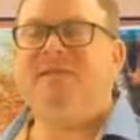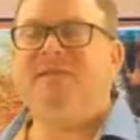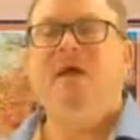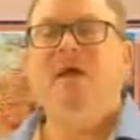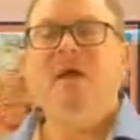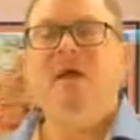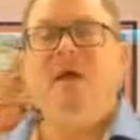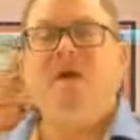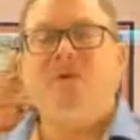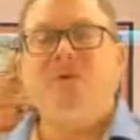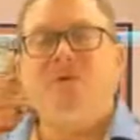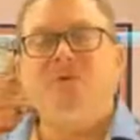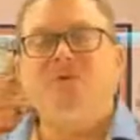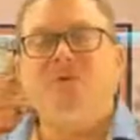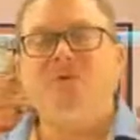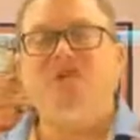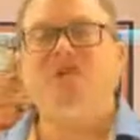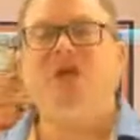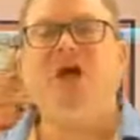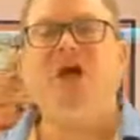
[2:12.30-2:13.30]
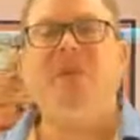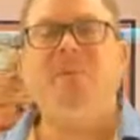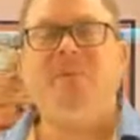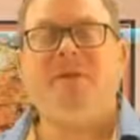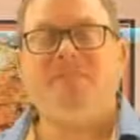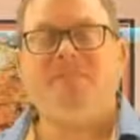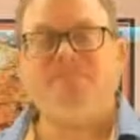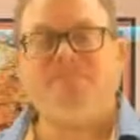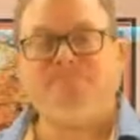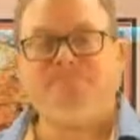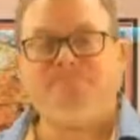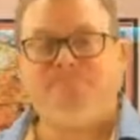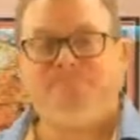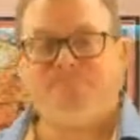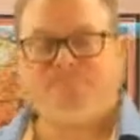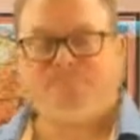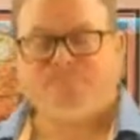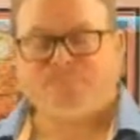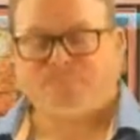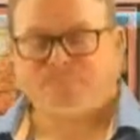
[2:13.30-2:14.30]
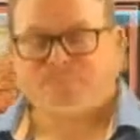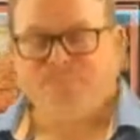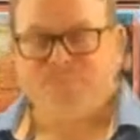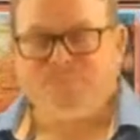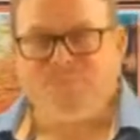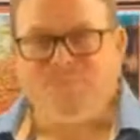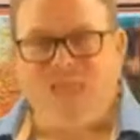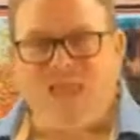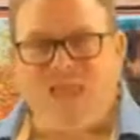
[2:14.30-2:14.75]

and there was a gentleman. And